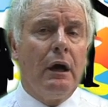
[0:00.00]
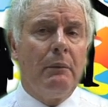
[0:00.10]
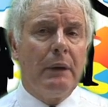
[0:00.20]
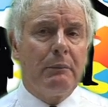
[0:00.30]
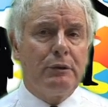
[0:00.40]

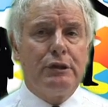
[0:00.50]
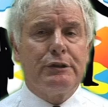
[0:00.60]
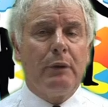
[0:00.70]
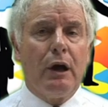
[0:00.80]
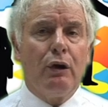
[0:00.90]
being
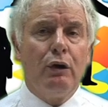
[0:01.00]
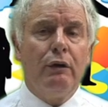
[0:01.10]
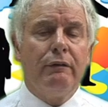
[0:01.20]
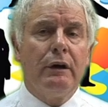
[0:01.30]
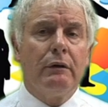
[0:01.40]
produced by
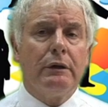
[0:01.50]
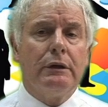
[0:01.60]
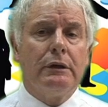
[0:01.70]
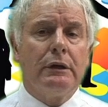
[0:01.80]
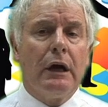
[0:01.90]
Hoover
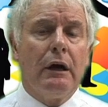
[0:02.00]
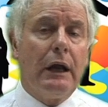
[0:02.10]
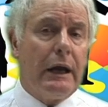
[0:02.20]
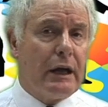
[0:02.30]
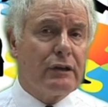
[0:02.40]
and
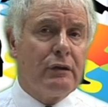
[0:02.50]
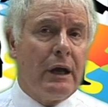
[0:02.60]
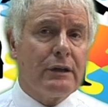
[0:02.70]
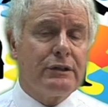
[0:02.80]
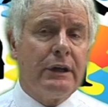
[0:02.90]

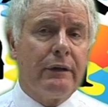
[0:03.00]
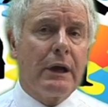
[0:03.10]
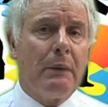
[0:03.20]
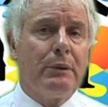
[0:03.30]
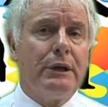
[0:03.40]
Electrolux and other
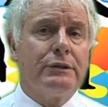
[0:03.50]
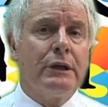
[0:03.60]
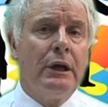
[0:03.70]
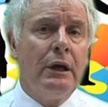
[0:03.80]
companies.